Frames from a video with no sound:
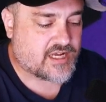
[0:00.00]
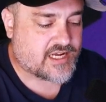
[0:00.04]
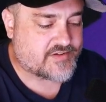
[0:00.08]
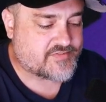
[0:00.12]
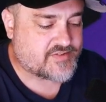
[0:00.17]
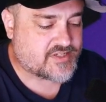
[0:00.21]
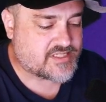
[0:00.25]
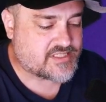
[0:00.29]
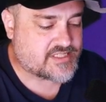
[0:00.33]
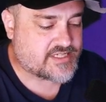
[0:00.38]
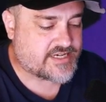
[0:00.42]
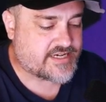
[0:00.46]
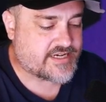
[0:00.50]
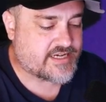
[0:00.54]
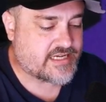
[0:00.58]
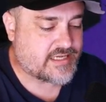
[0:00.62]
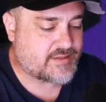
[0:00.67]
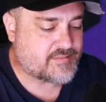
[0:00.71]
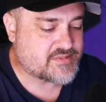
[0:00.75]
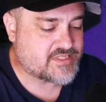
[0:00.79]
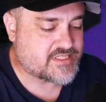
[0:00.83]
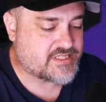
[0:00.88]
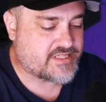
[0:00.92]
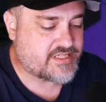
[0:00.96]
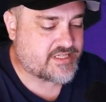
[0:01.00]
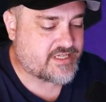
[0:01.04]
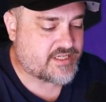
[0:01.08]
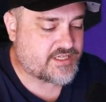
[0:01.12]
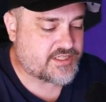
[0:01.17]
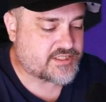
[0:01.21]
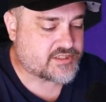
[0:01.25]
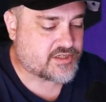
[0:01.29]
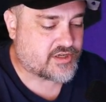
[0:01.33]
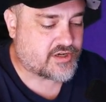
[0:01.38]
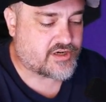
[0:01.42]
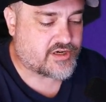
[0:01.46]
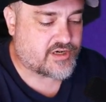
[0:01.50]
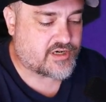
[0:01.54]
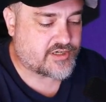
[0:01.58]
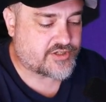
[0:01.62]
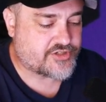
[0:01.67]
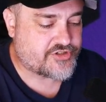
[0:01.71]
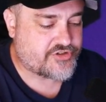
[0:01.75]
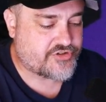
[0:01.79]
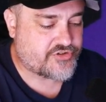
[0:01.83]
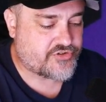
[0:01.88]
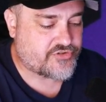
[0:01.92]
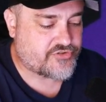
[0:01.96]
Oftentimes, these are
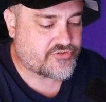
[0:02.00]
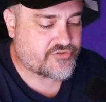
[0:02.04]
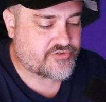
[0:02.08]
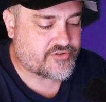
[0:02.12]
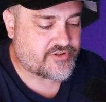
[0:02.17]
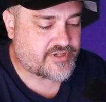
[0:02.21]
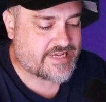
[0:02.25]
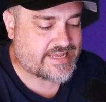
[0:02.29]
to